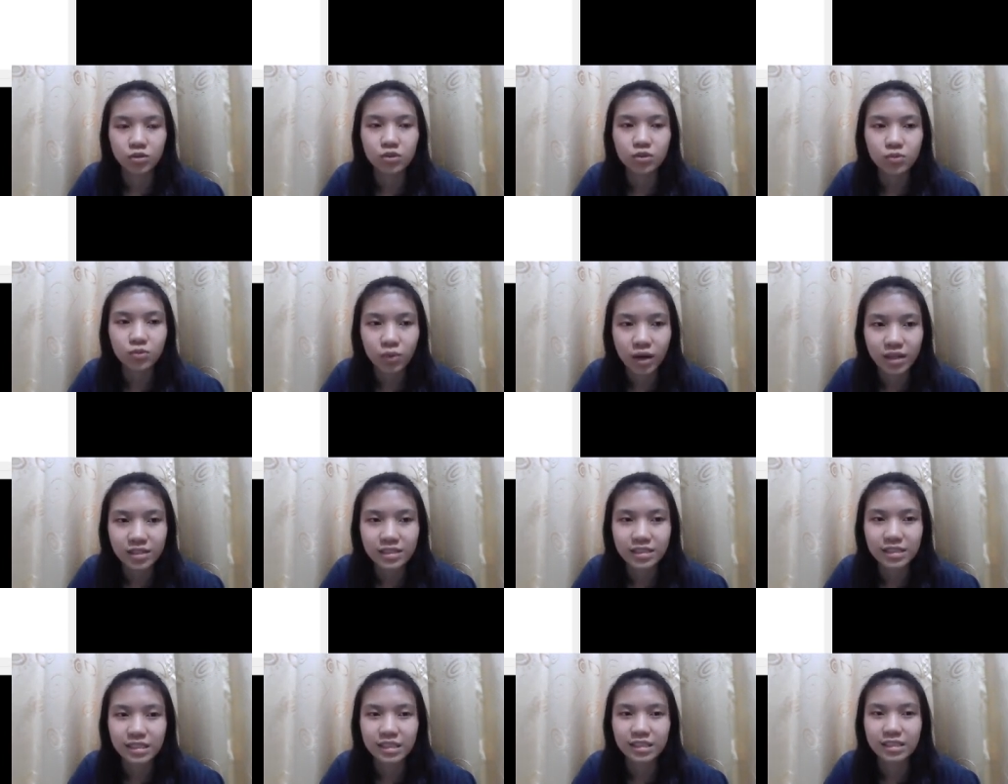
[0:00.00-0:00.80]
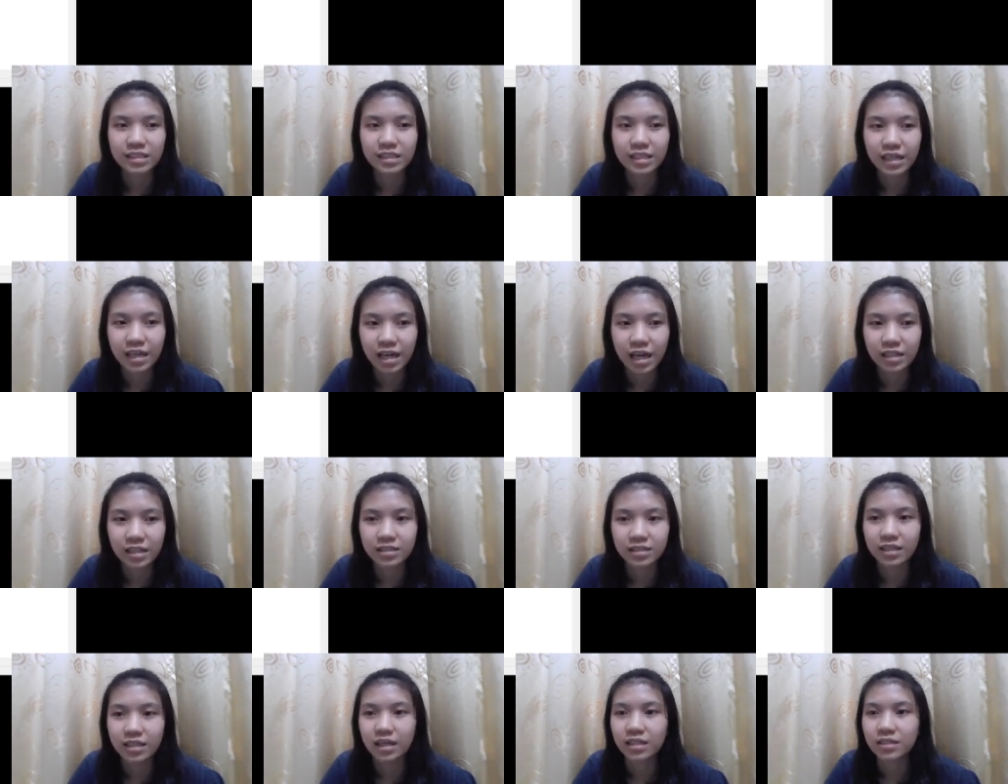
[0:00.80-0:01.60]
1 cylinder A
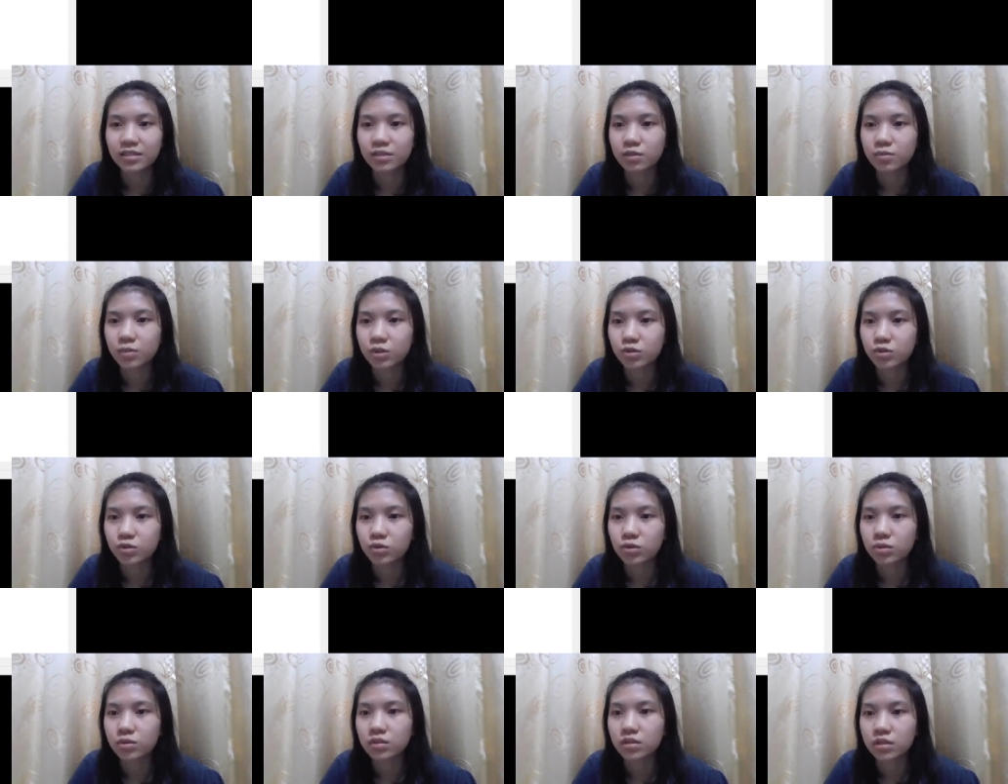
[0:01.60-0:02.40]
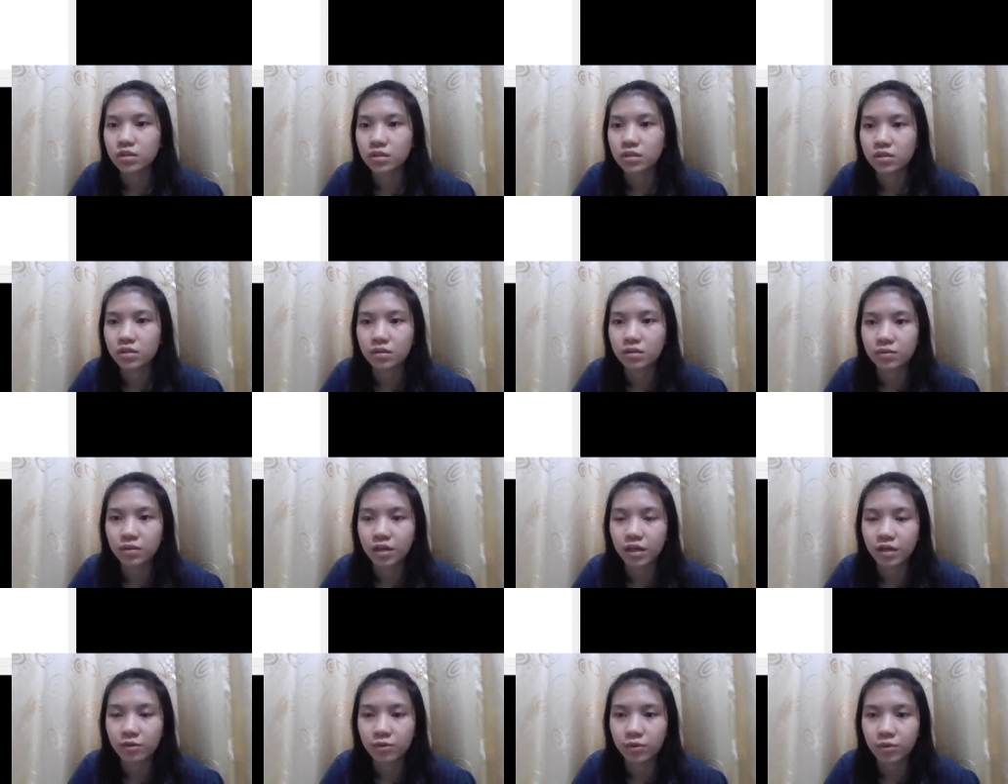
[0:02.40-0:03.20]
extend, so machine 2 cylinder
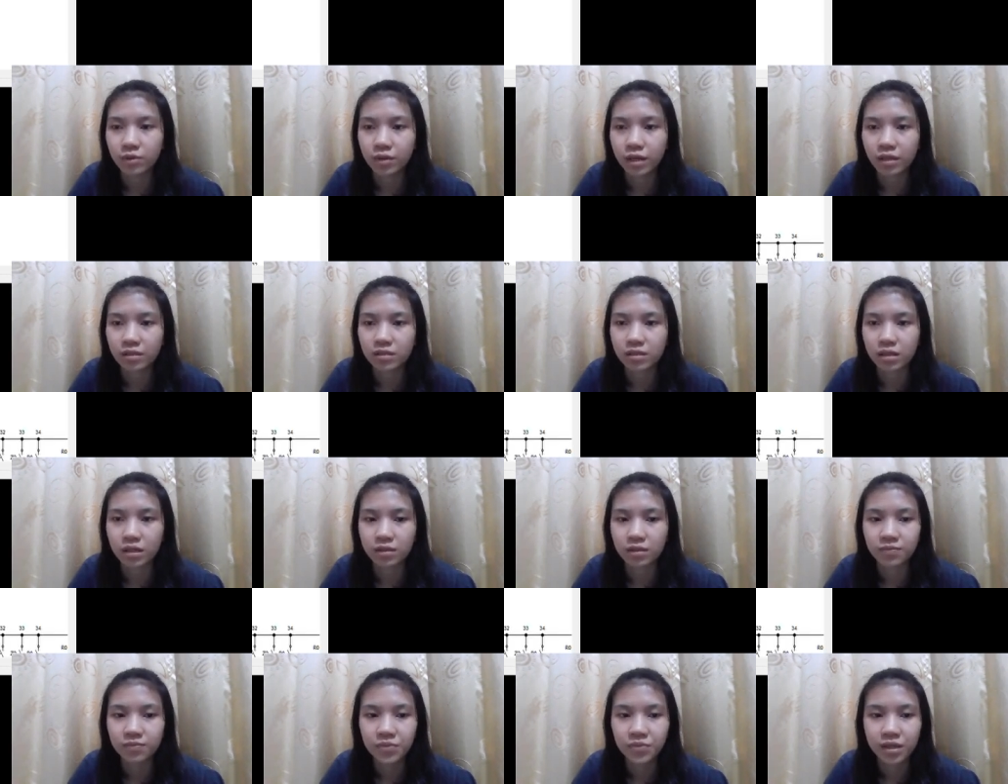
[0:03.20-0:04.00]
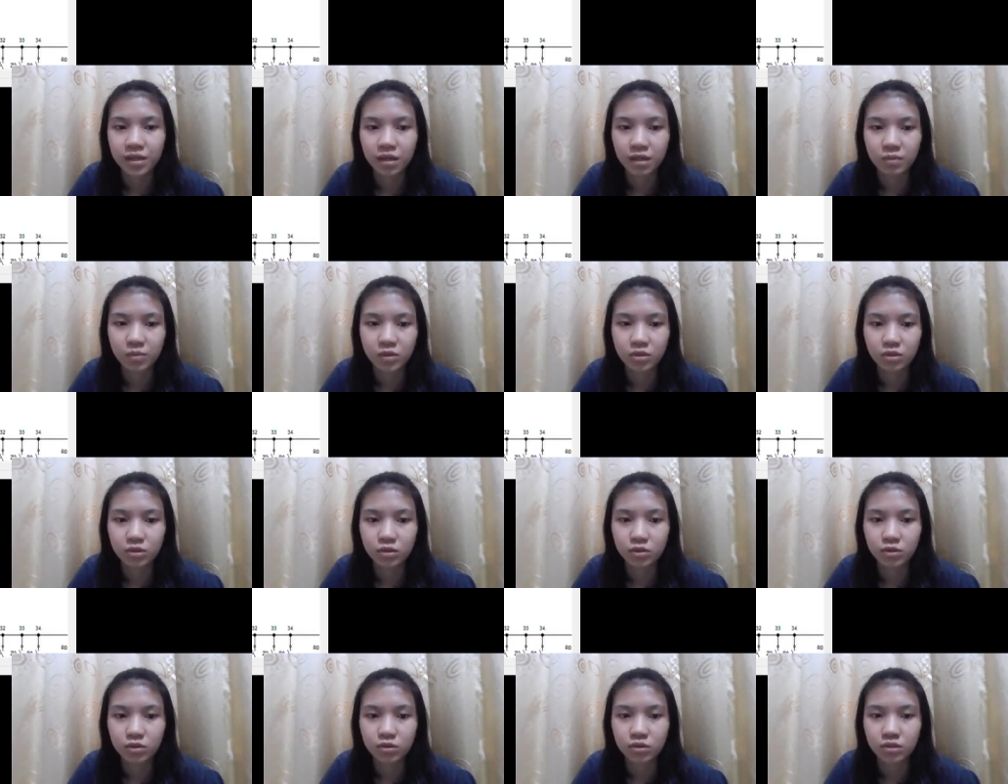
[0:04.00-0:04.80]
A will extend, and
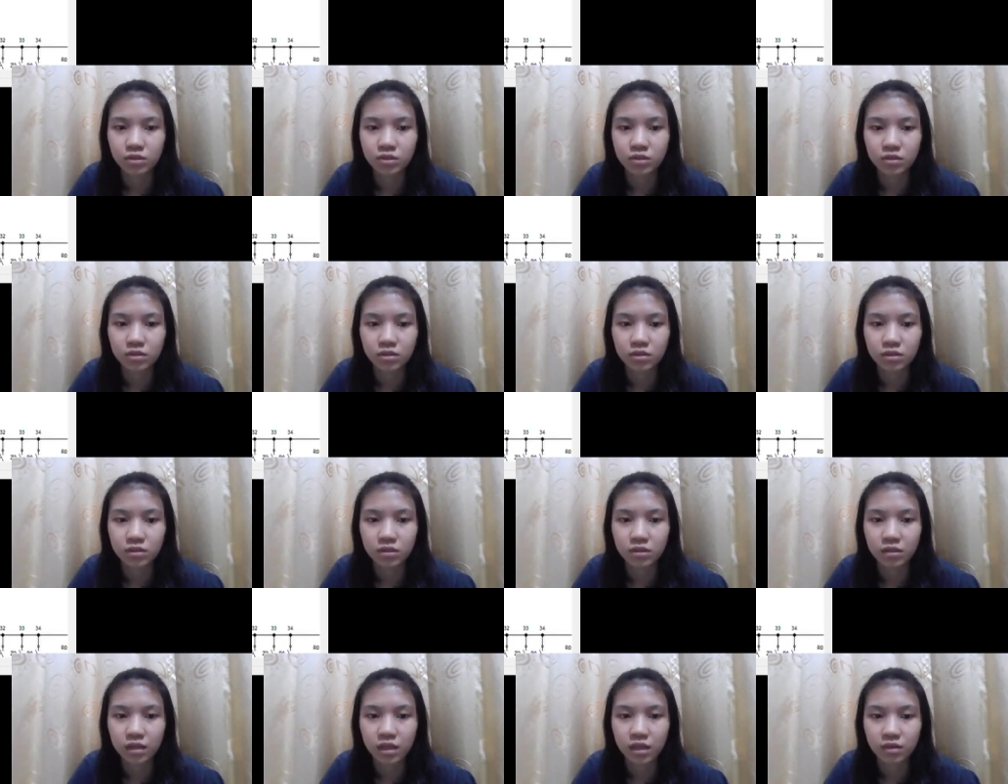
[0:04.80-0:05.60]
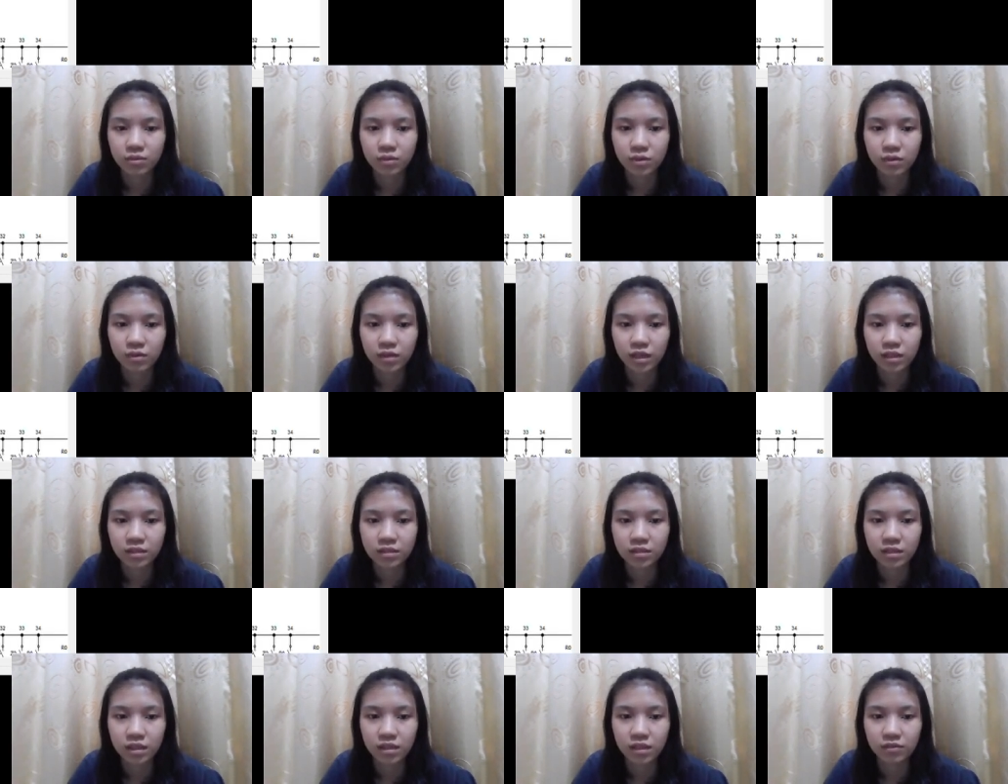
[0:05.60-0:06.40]
machine 3 cylinder A will
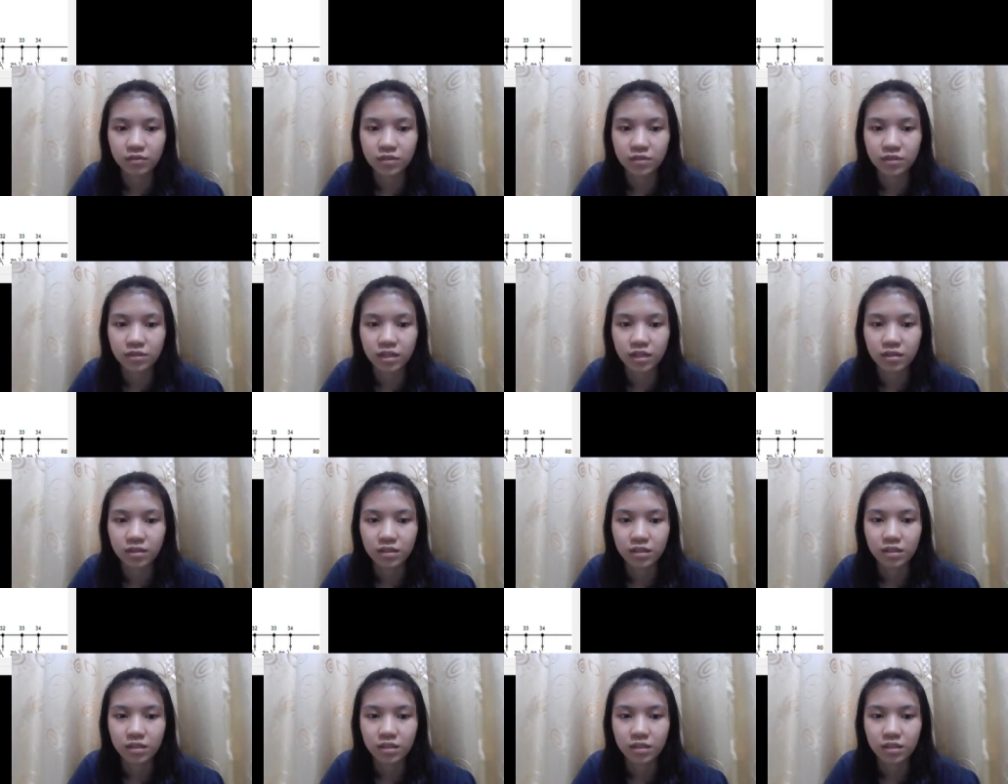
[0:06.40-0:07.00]
extend after that.